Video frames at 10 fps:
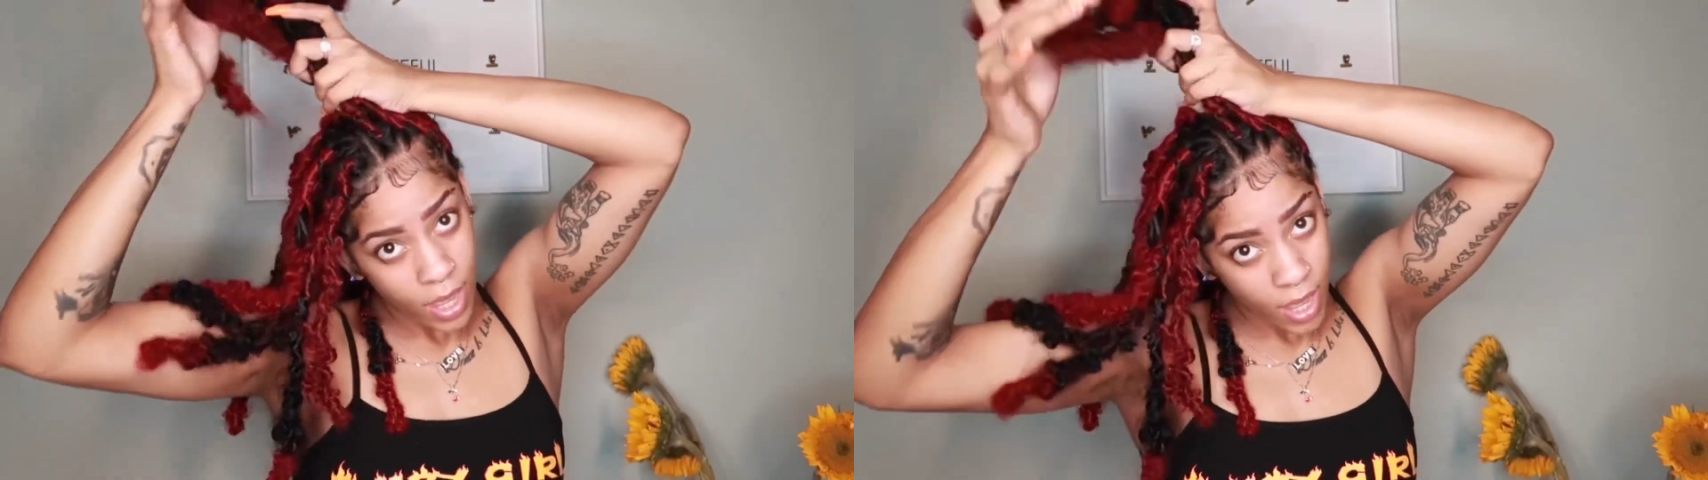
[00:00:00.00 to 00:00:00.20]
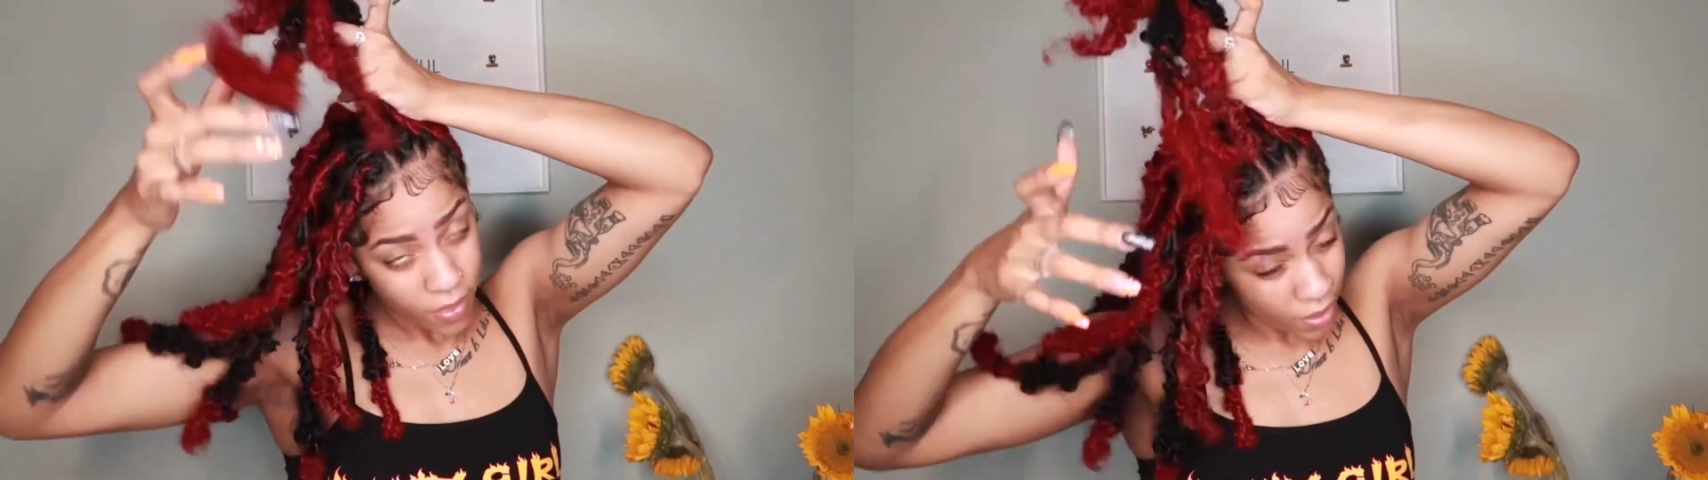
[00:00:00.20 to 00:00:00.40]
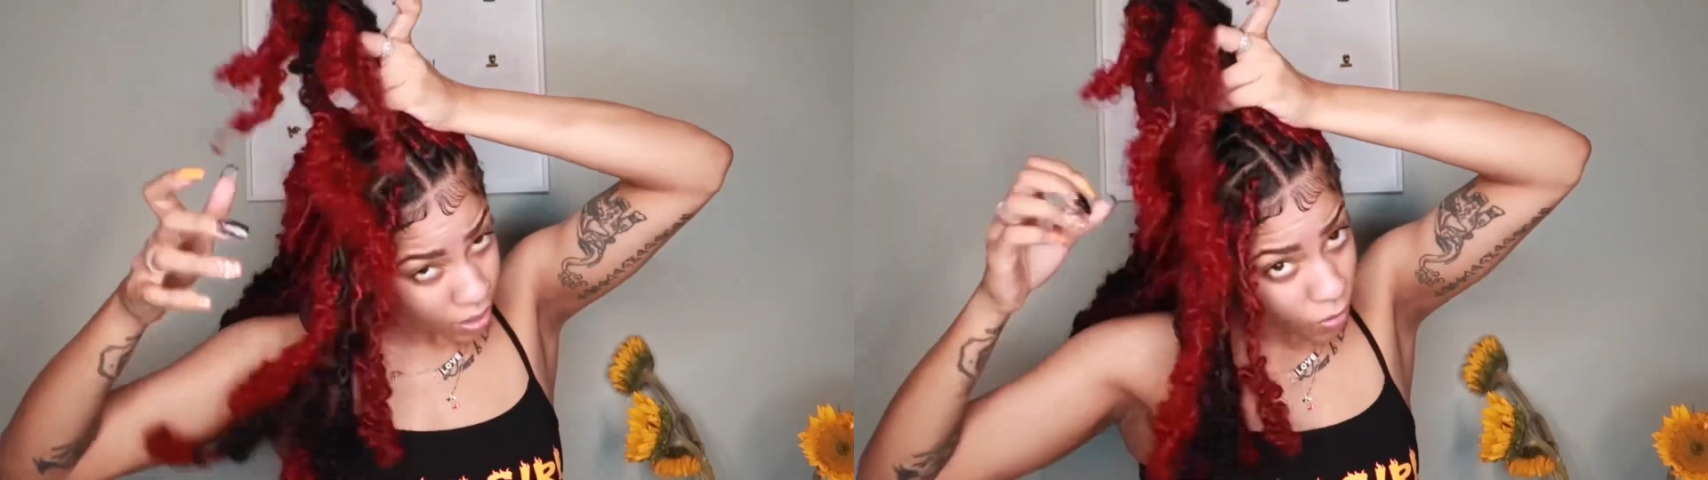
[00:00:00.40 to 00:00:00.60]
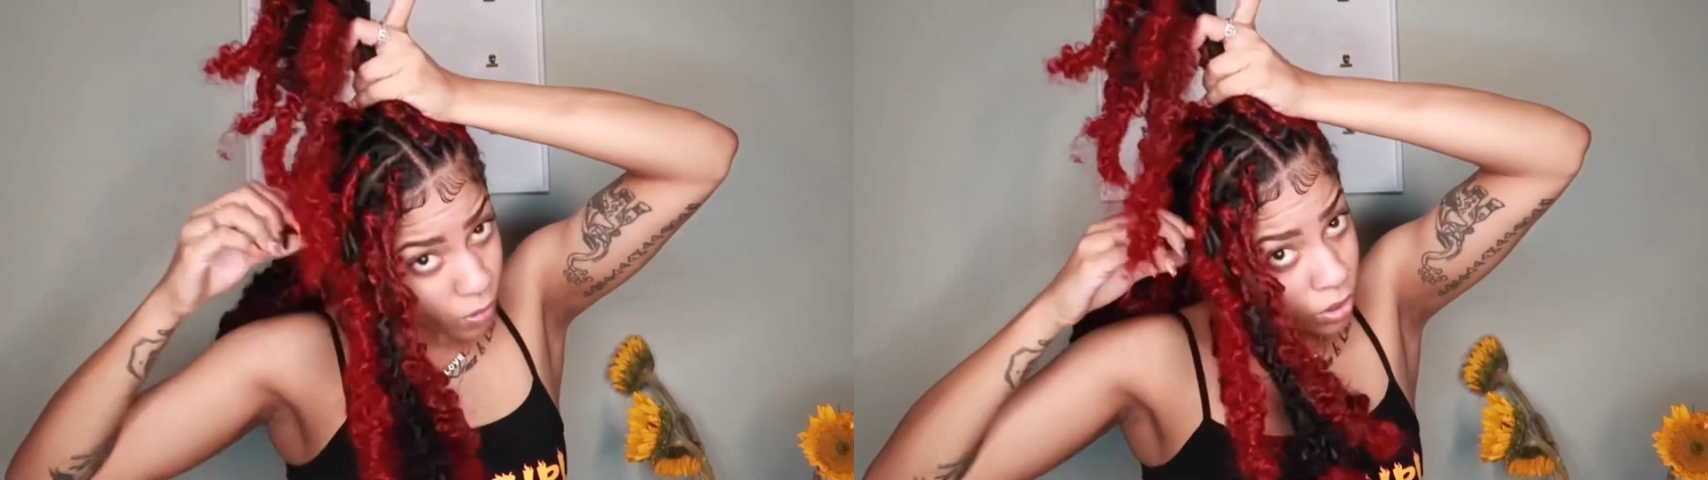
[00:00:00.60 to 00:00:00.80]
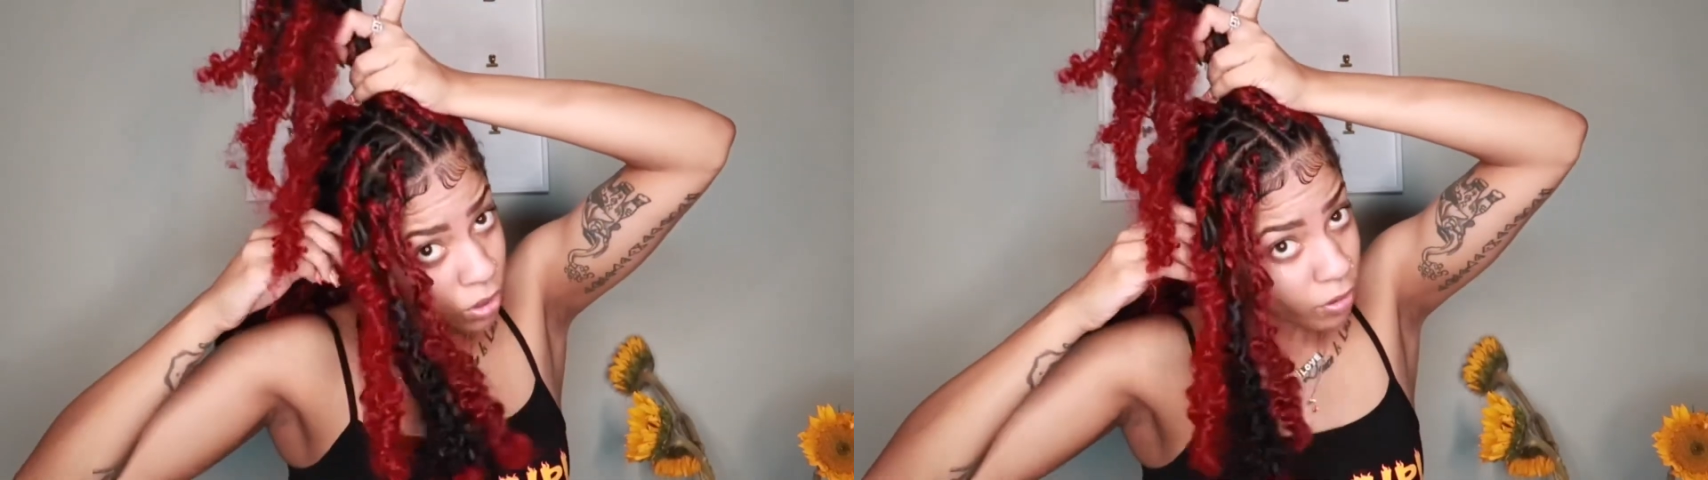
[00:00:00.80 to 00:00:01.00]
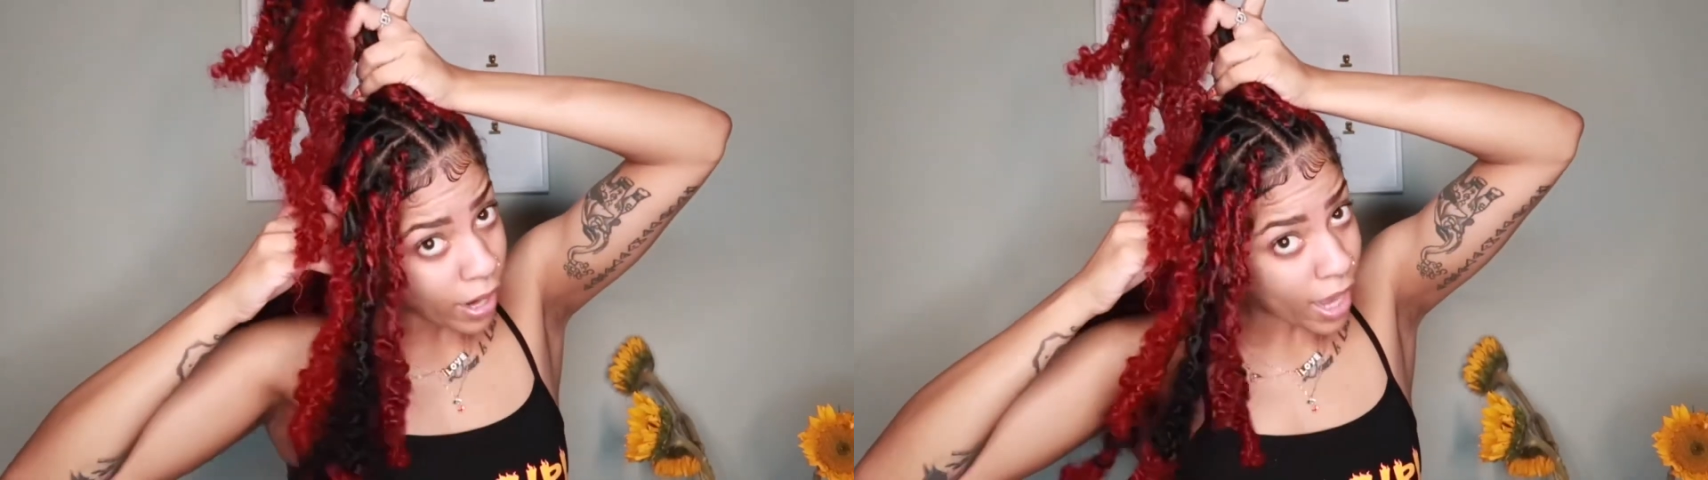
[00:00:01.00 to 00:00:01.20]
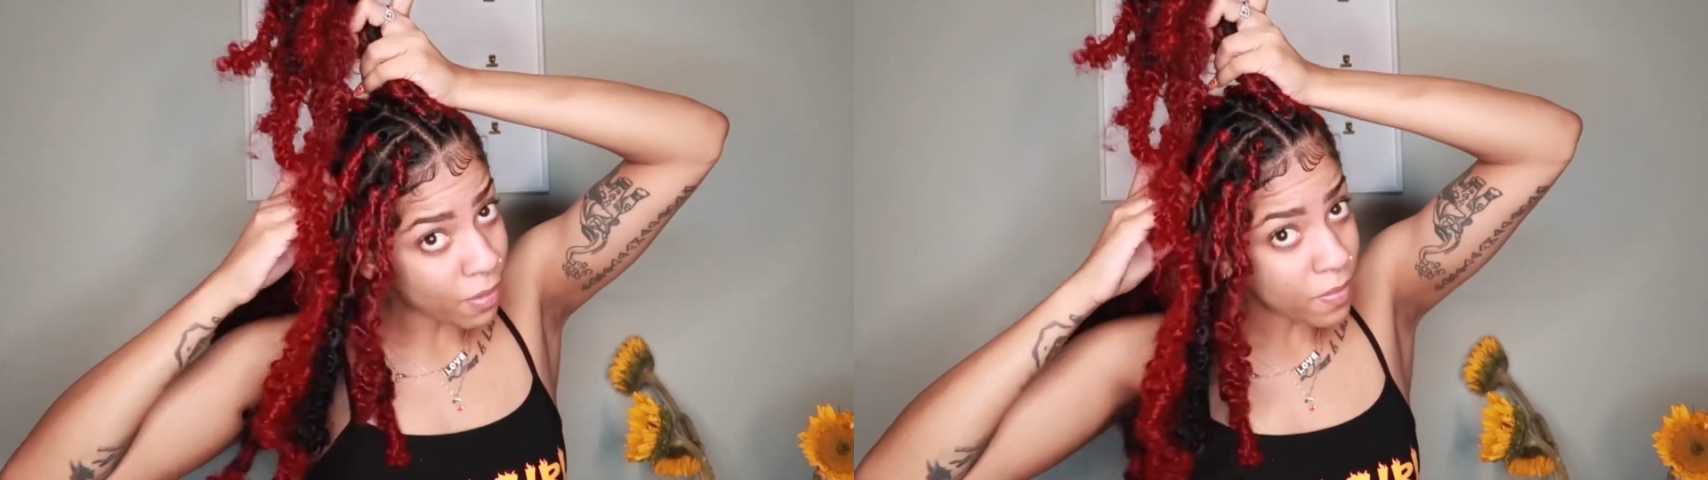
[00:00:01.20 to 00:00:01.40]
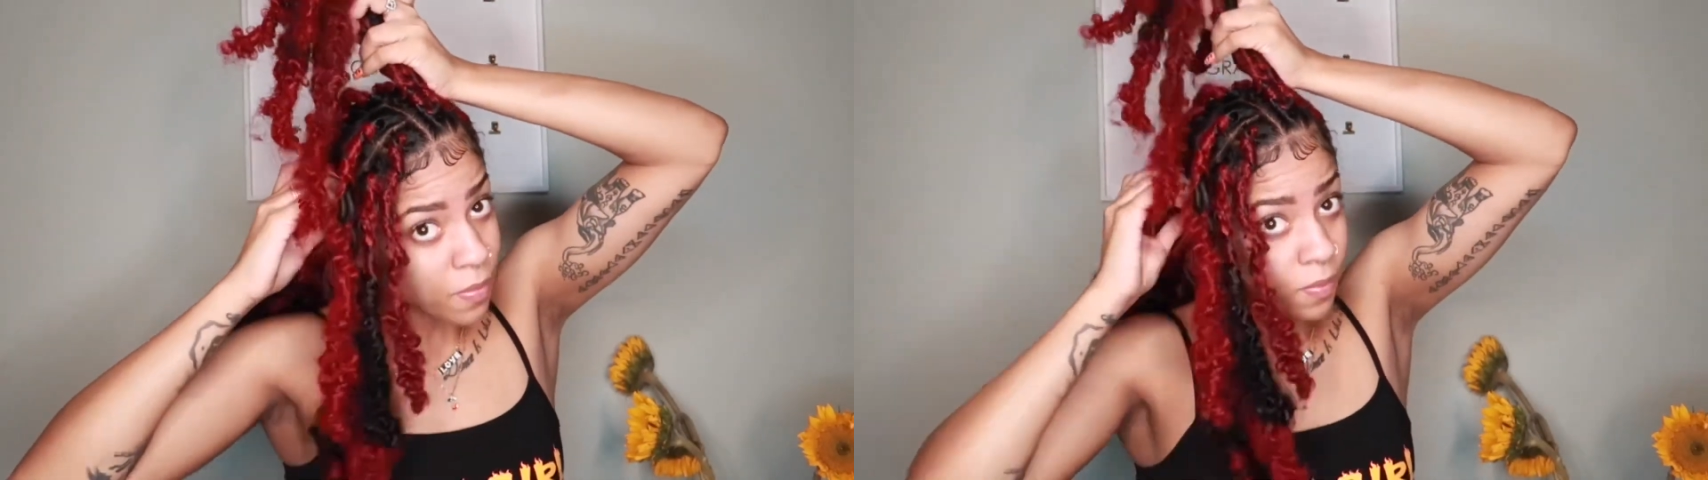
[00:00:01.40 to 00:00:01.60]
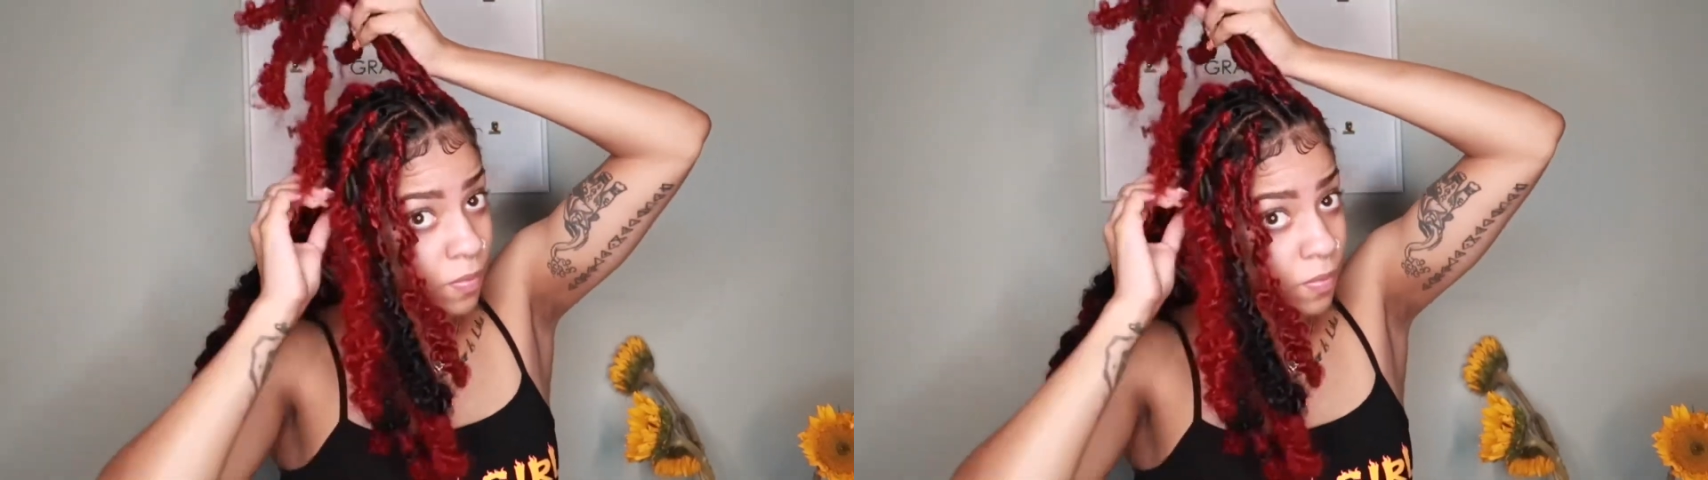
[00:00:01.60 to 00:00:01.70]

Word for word: and then you want to grab